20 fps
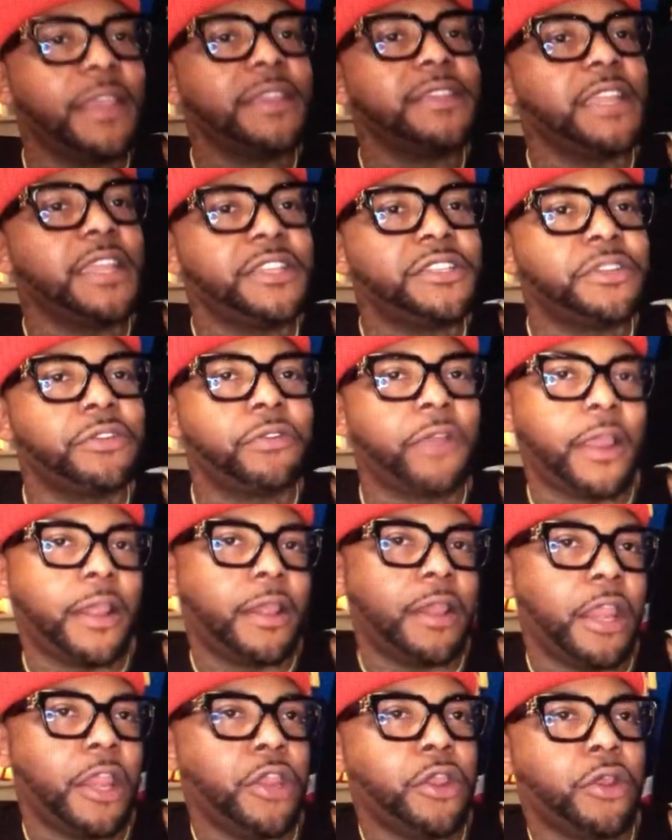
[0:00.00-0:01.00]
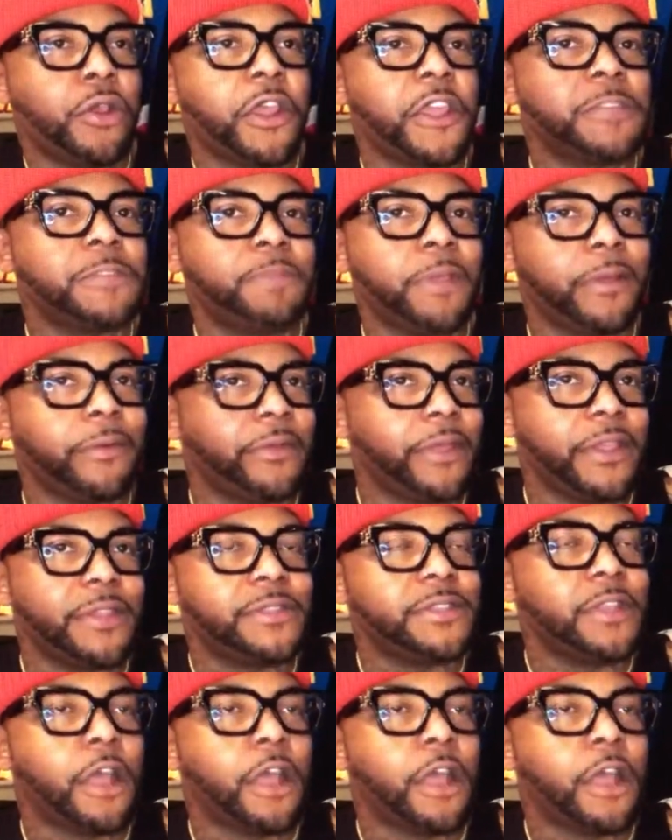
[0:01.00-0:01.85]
is integrated in your experience.